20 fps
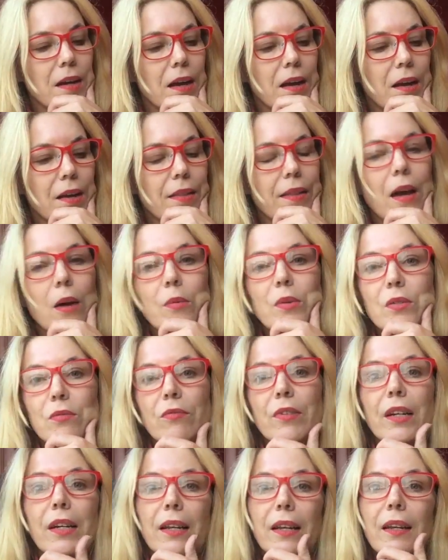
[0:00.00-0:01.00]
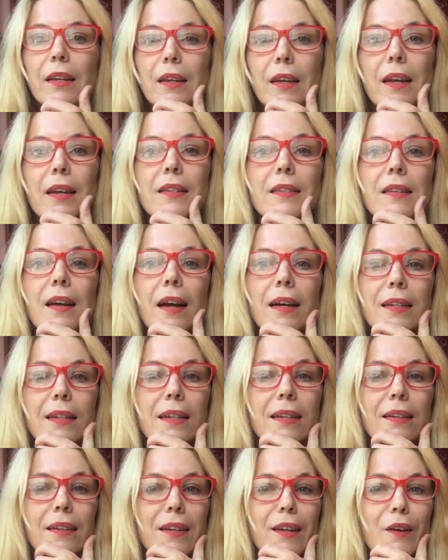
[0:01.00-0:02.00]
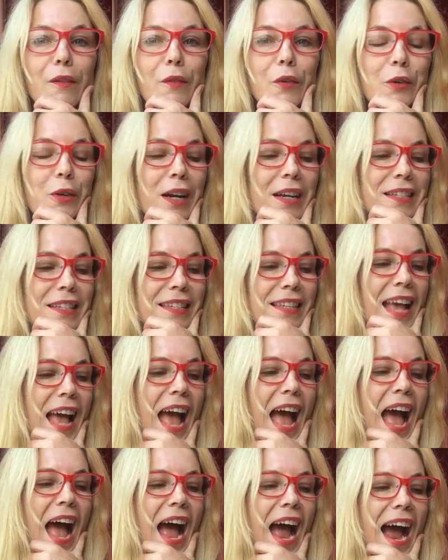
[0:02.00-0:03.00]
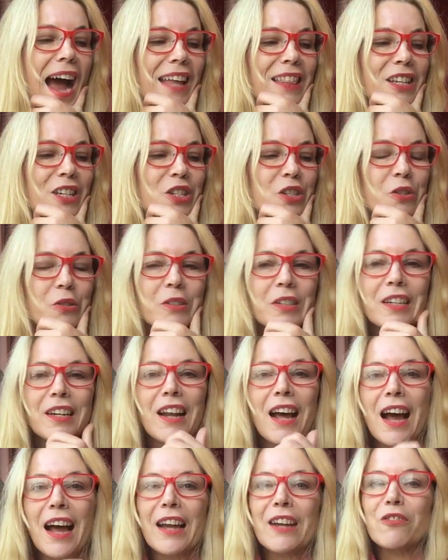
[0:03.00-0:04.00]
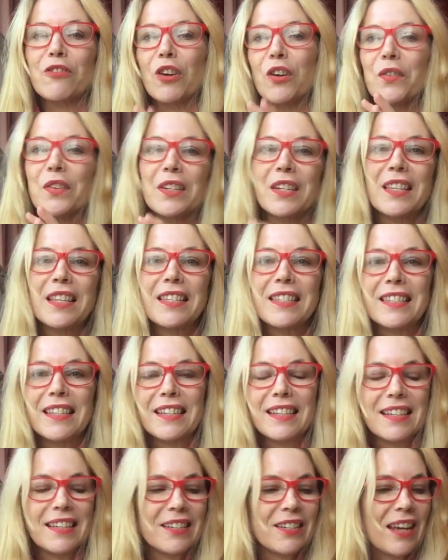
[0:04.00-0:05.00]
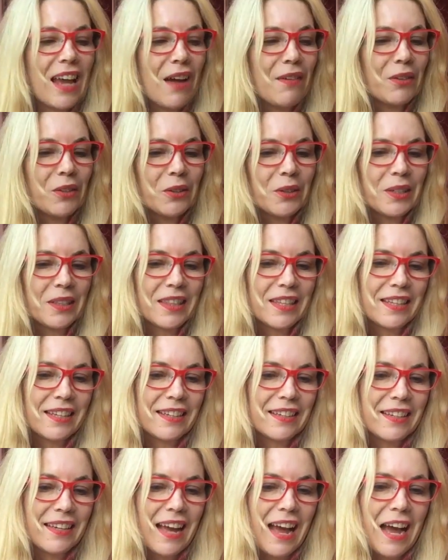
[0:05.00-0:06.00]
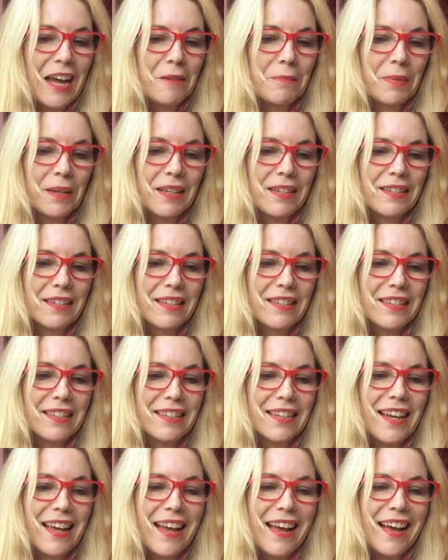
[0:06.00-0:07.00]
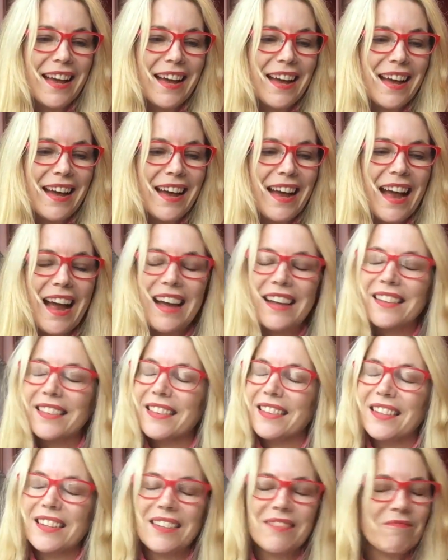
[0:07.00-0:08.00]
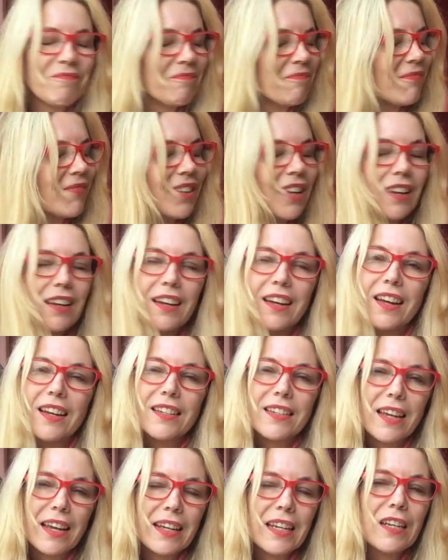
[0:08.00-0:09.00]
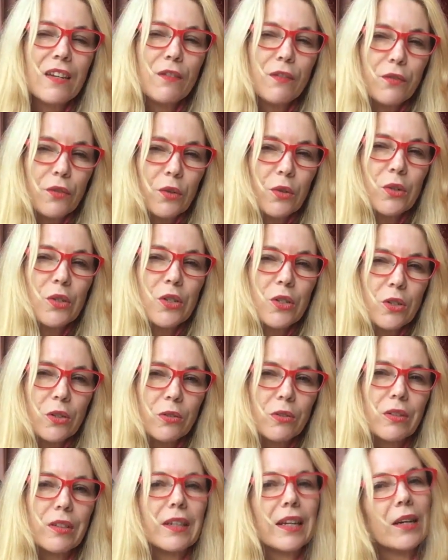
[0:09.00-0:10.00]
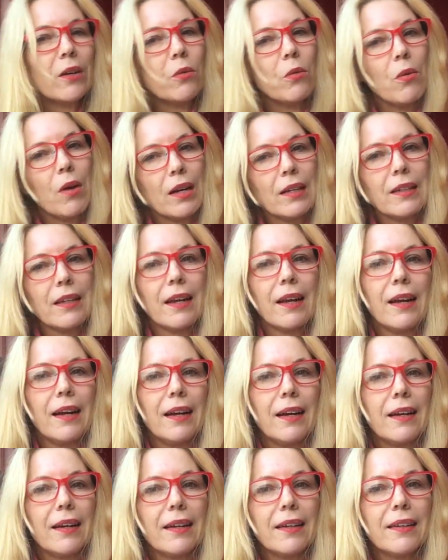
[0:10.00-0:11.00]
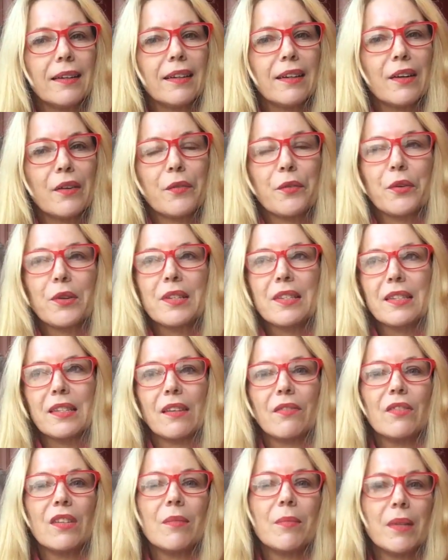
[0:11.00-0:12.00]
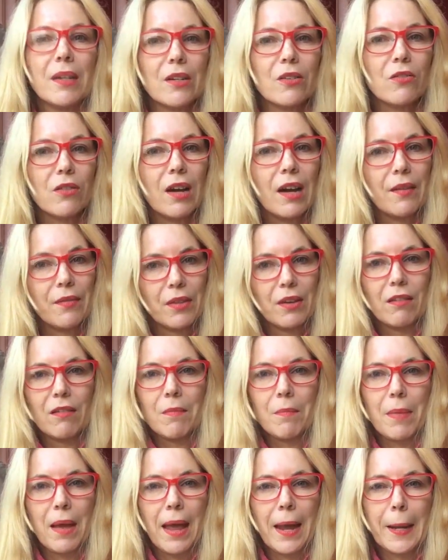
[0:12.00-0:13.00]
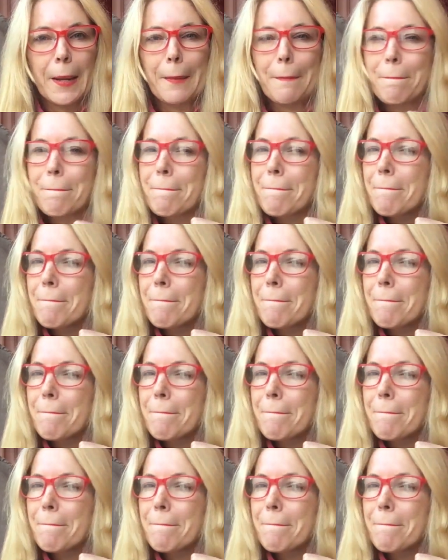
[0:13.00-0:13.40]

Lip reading: that was really exciting for us. And the children and I drove into the city to have a look at their art pieces. And taking four children in one car for a 70-minute drive there and back,